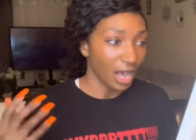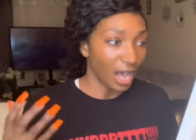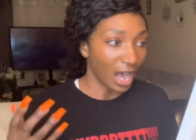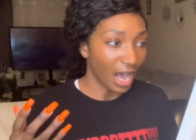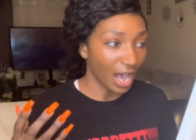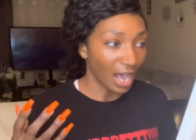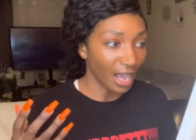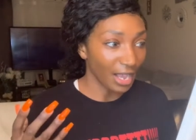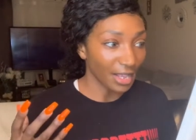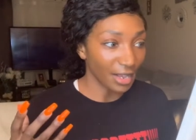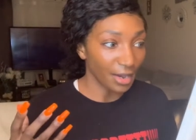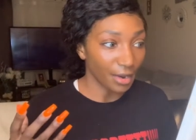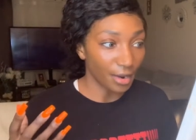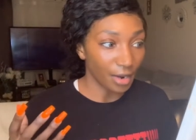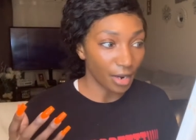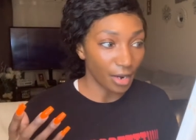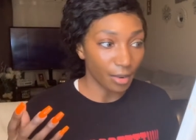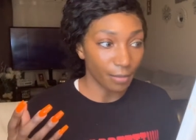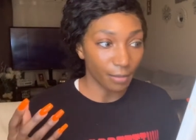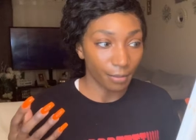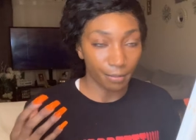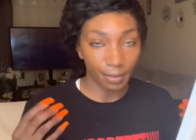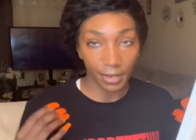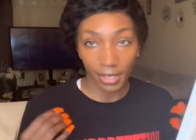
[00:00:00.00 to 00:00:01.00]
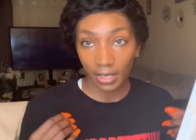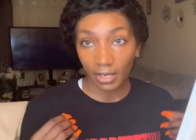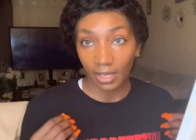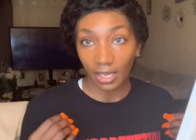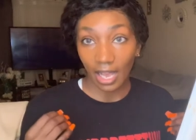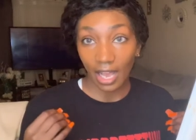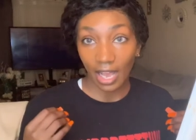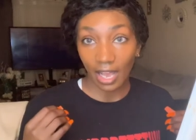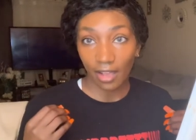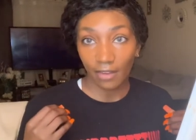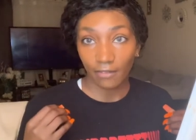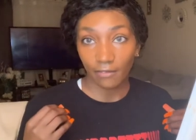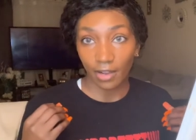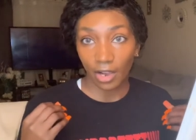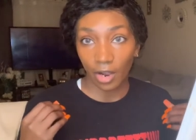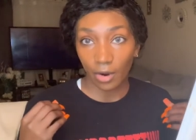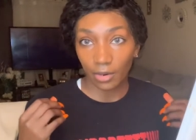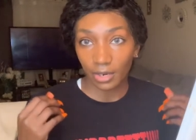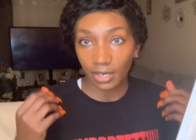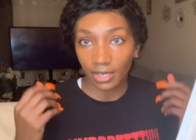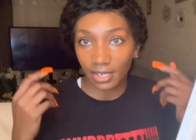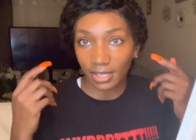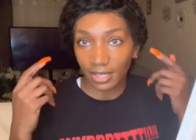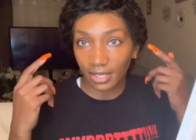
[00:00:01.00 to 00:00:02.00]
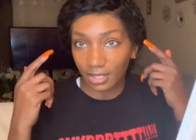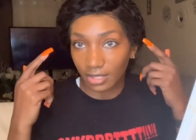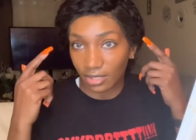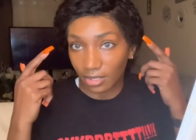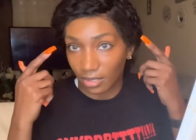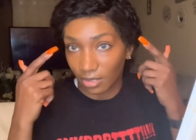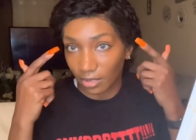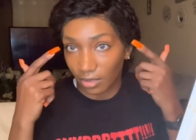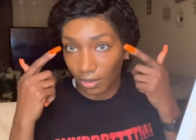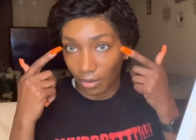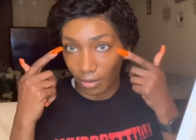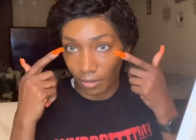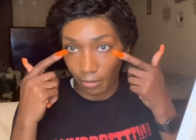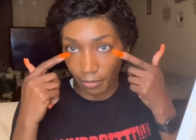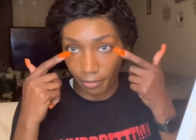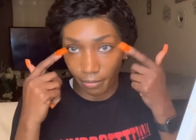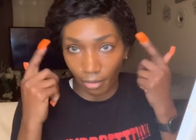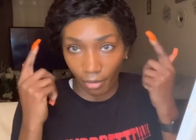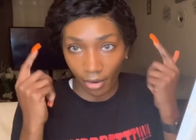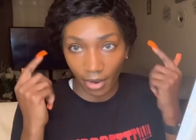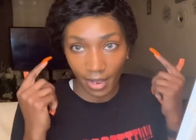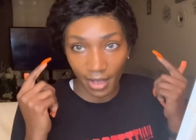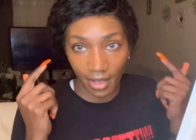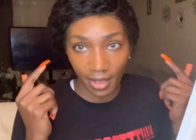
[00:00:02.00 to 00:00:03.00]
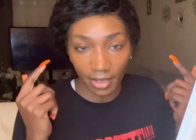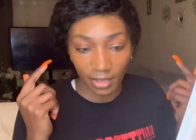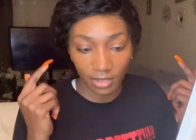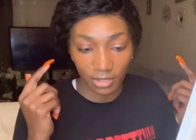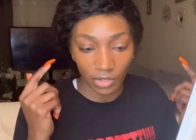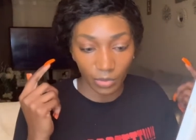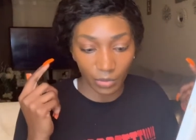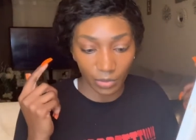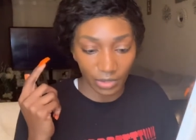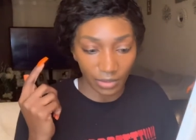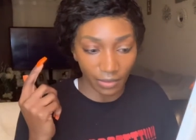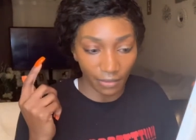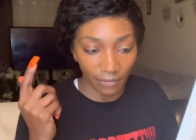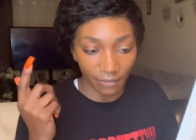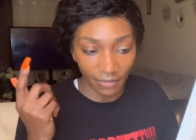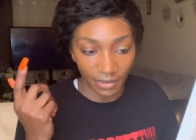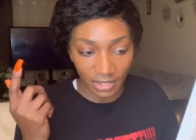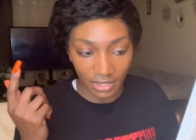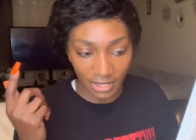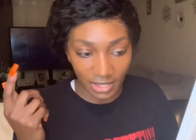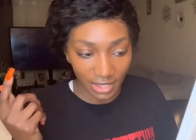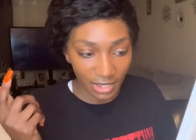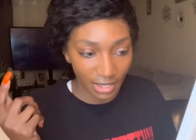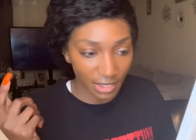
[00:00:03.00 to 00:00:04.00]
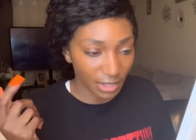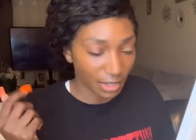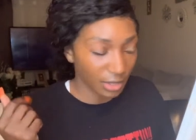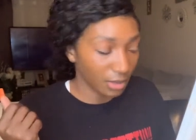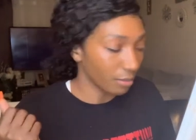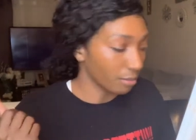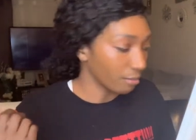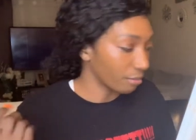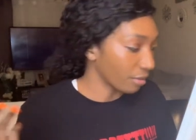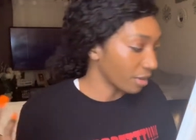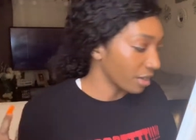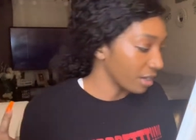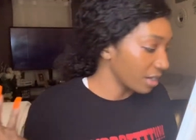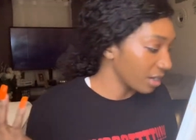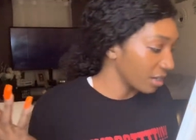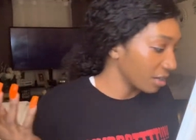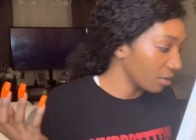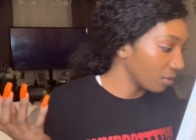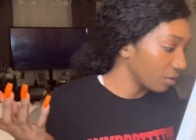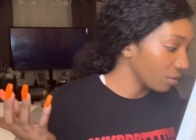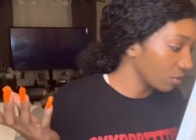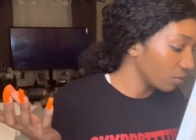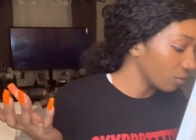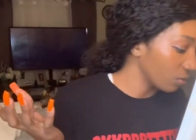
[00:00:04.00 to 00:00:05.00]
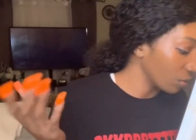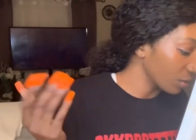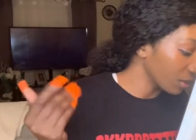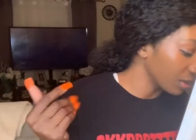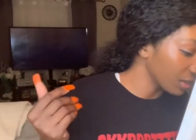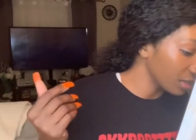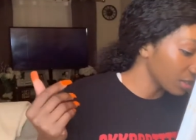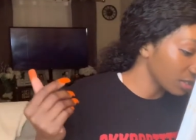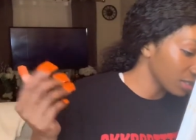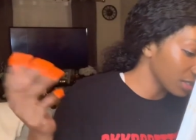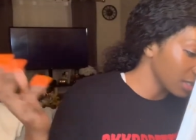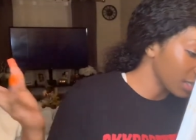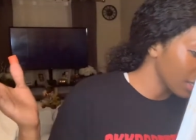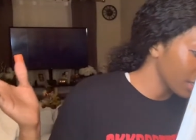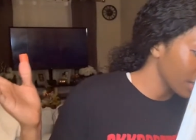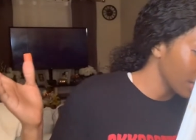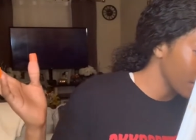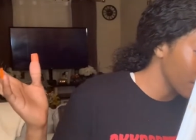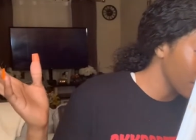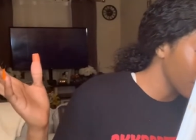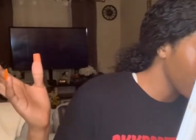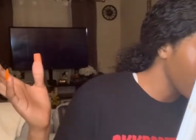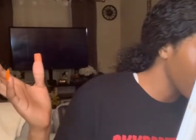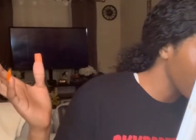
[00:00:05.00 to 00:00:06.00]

I um put it. I have already did the brows with the Fenty brow wiz thing,